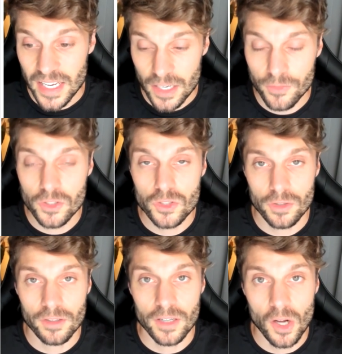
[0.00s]
If you're
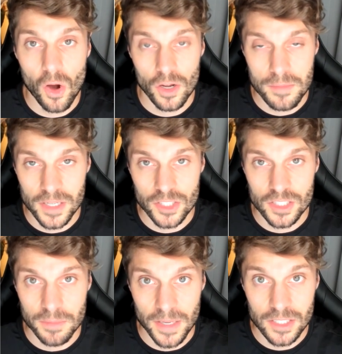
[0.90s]
triggering
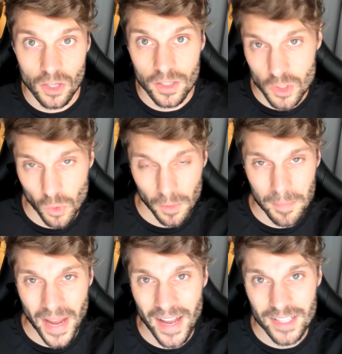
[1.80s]
automations based on your
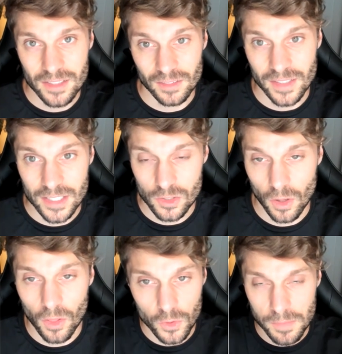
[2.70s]
past list,
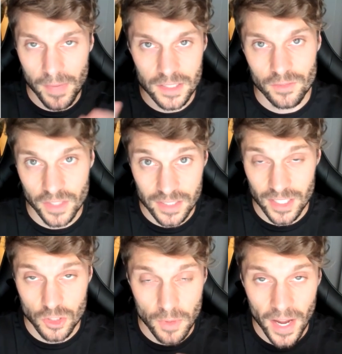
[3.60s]
all those mess of lists
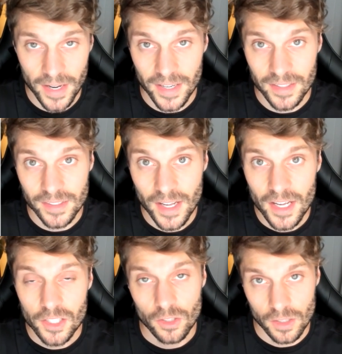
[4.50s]
that you had,
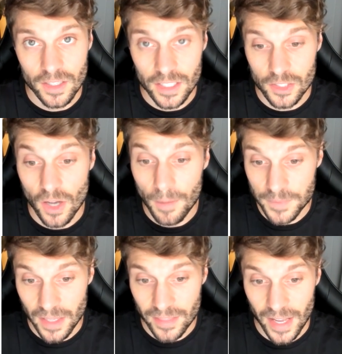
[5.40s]
you're going to need to
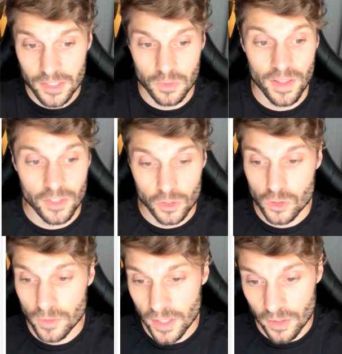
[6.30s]
update that so that they're
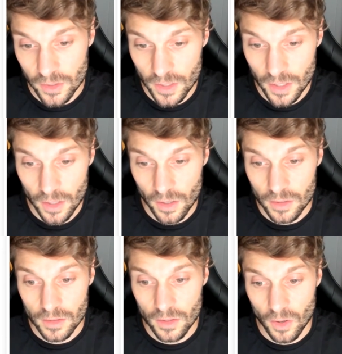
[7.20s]
triggered
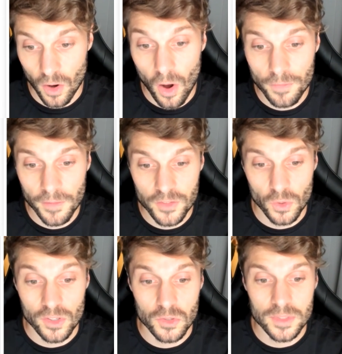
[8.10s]
off of
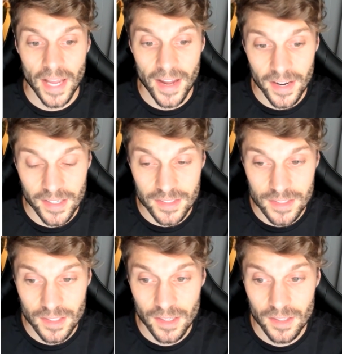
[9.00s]
your new
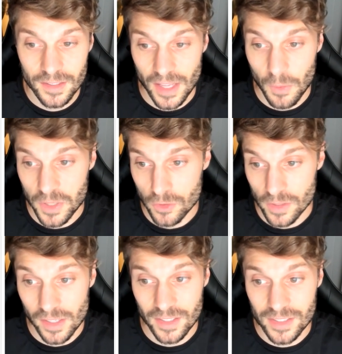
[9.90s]
tags that we
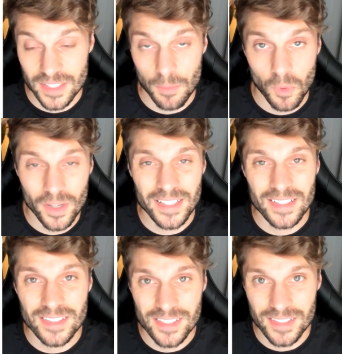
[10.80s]
created in step 1
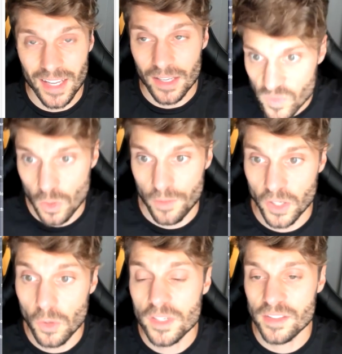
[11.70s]
instead. So if
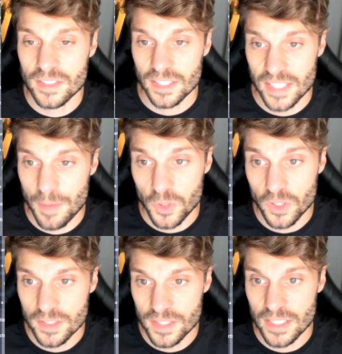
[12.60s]
I go into this example,
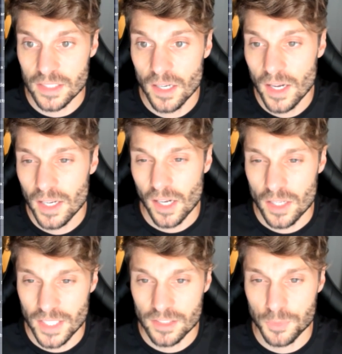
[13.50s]
you can see
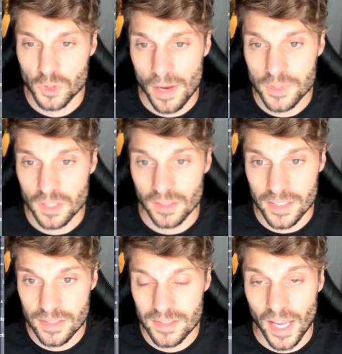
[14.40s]
contact subscribes to
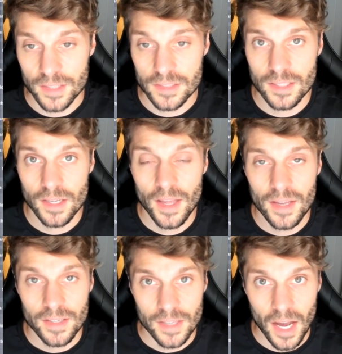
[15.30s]
list test.
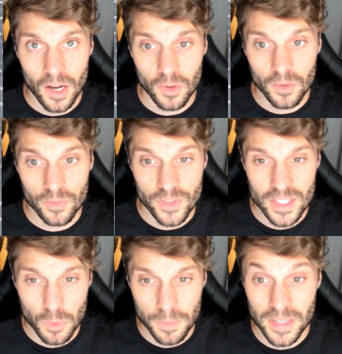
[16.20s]
Now,
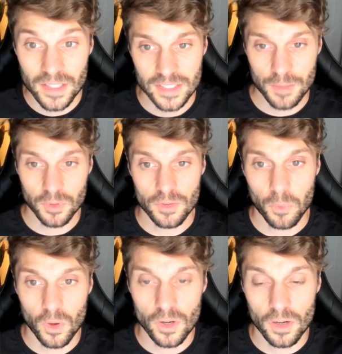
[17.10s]
this would be an example of
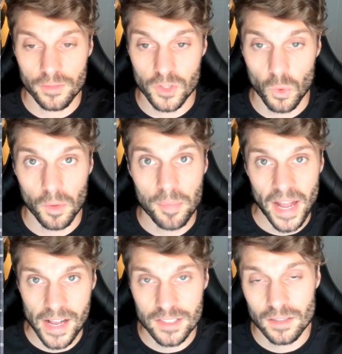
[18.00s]
one of your
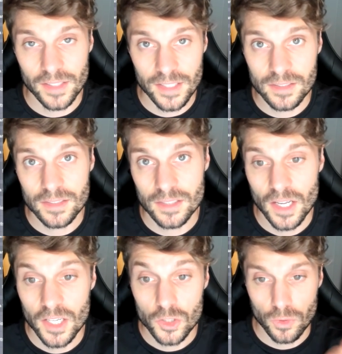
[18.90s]
past lists
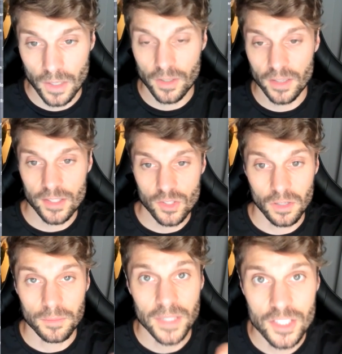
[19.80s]
triggering this
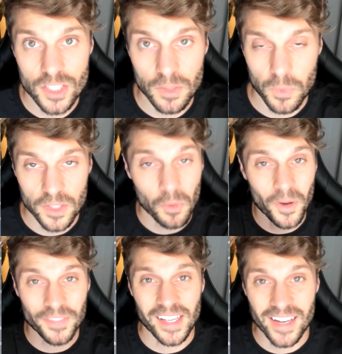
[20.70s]
automation. We don't
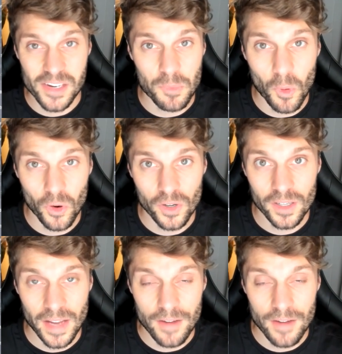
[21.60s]
want that anymore.